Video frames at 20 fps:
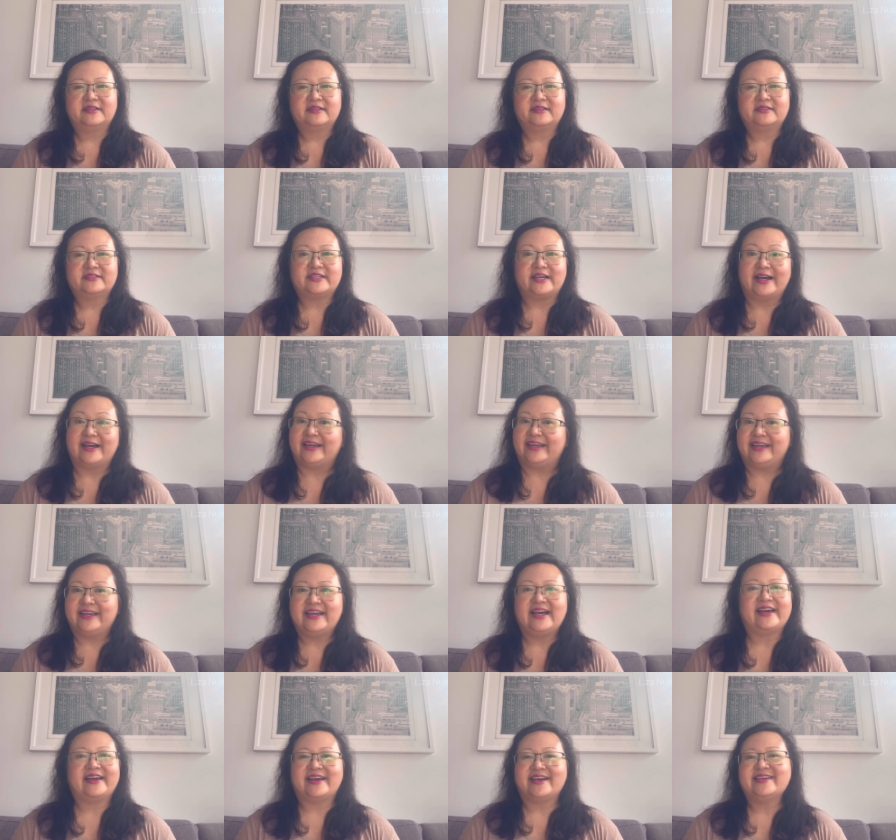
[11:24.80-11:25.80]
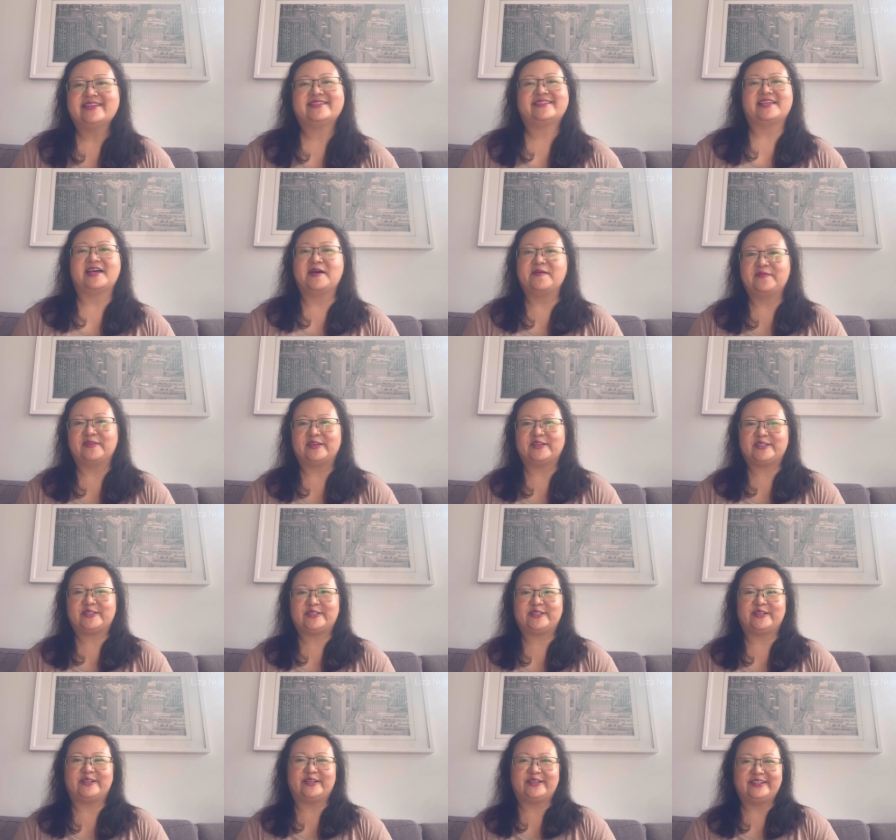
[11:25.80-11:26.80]
Changi, I guess. I'm not
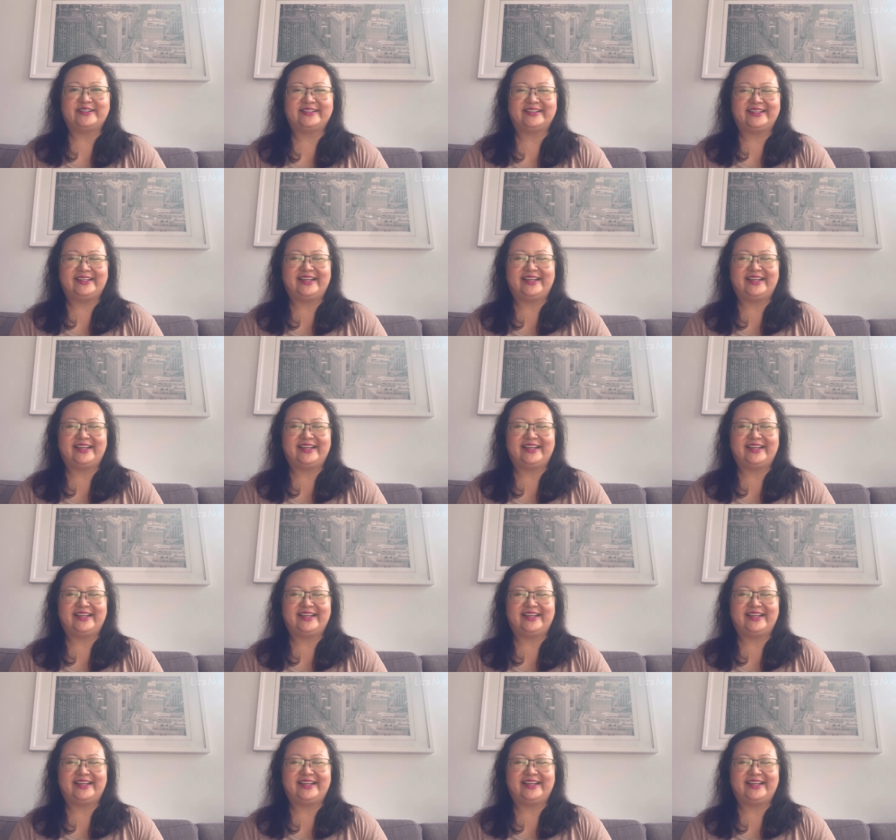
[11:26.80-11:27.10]
sure.